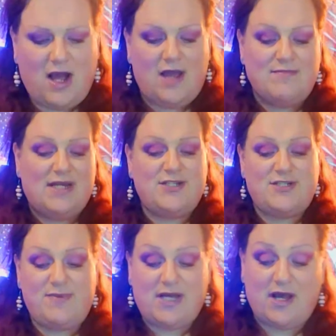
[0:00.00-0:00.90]
I managed
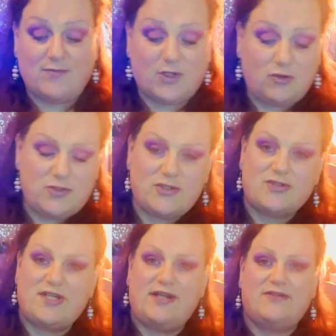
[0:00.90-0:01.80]
to pick up all
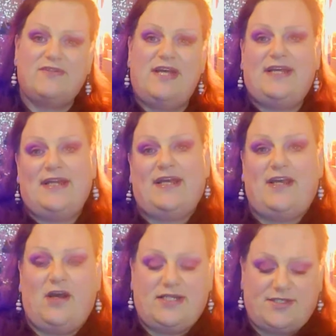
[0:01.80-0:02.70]
sorts of little
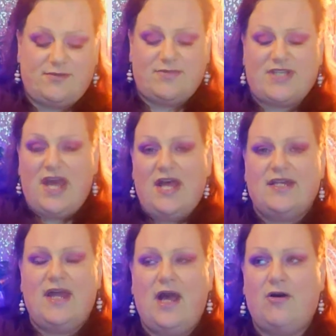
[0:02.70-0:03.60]
knick-knacky items.
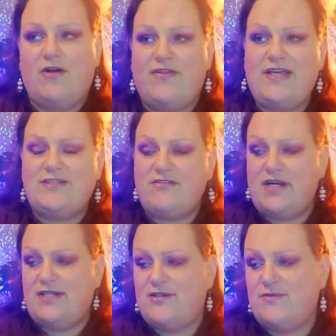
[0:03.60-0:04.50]
Now these are
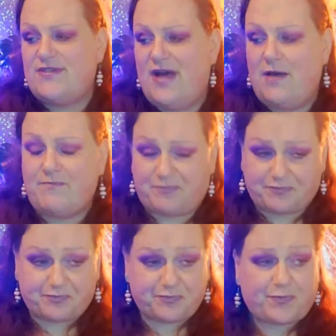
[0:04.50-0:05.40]
items that
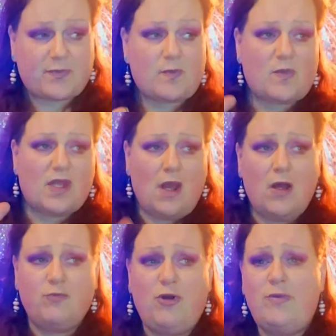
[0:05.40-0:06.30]

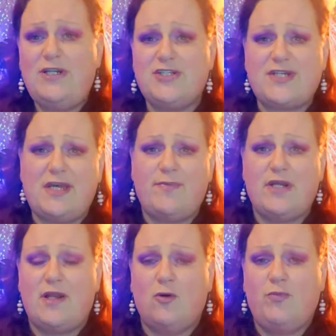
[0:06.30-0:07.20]
I'll probably just keep in
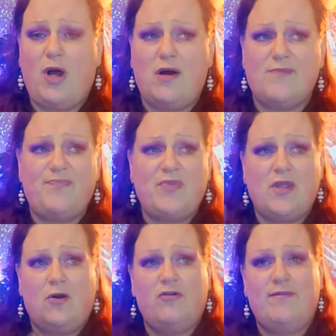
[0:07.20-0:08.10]
a little pot,
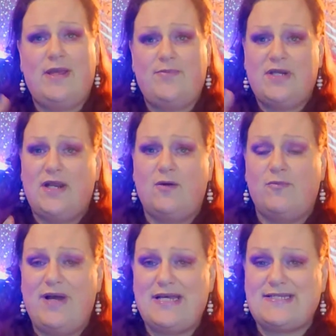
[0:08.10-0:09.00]
or maybe in a little
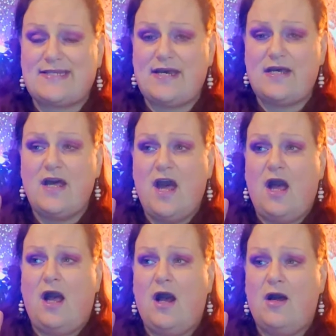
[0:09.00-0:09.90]
basket,
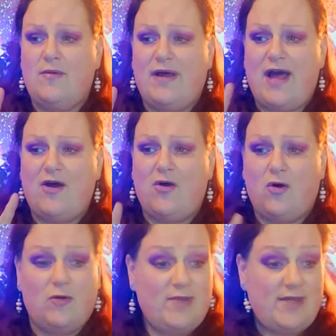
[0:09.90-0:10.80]

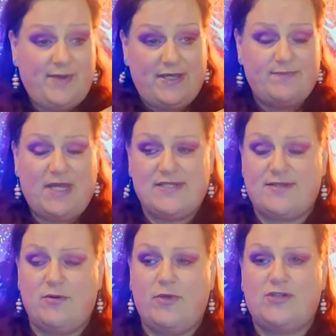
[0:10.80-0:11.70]
or maybe in
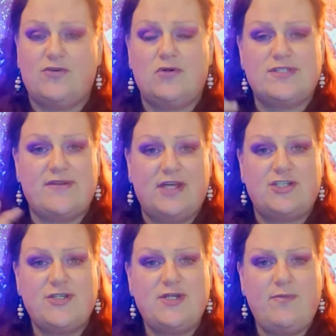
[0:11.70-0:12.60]
some of my drawers, and they're
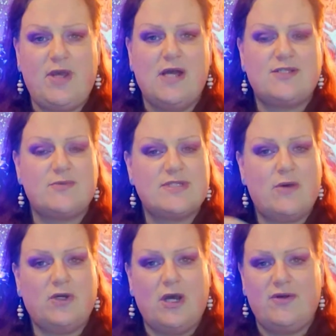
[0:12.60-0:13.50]
just going to be items that
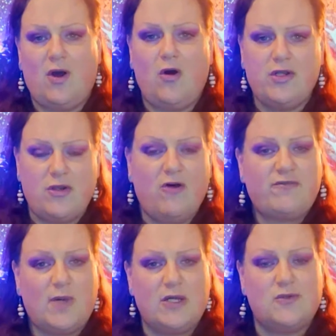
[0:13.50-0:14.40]
will go on and off
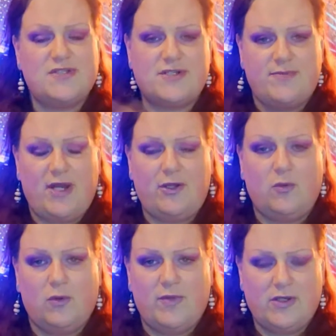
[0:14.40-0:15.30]
my altar depending on
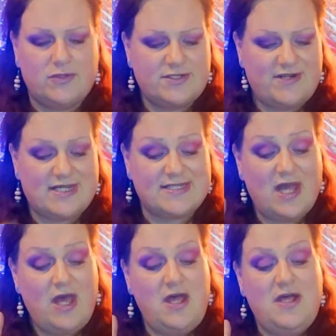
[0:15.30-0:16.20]
what my altar is.
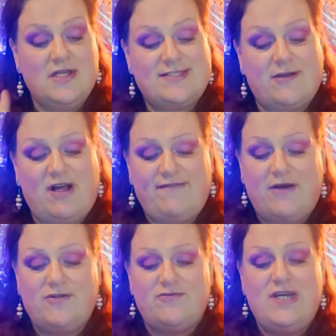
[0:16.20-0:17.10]
So I
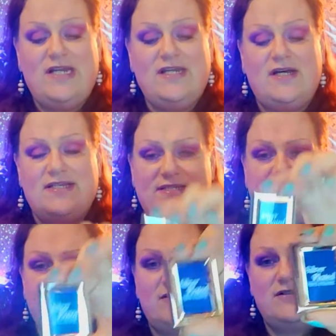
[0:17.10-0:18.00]
found a really nice
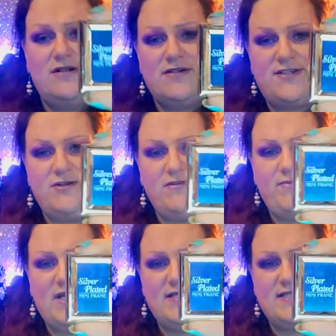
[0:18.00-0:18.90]
little silver
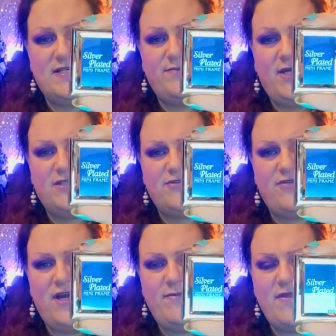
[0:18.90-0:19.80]
plated picture
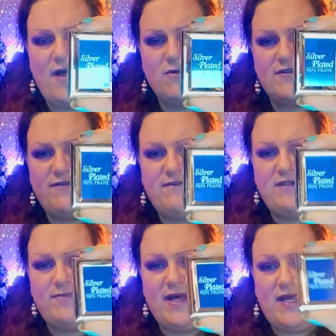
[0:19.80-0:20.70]
frame that was
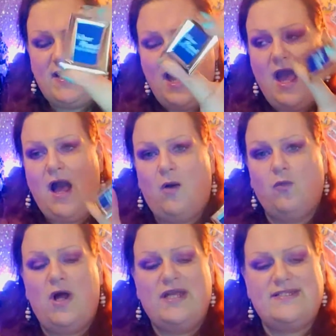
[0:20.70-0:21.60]
50p, and
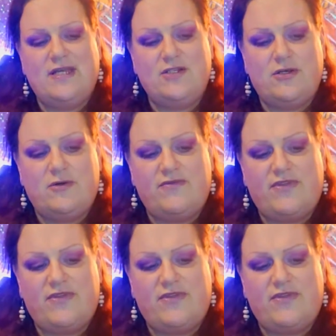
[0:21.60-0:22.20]
what I intend doing with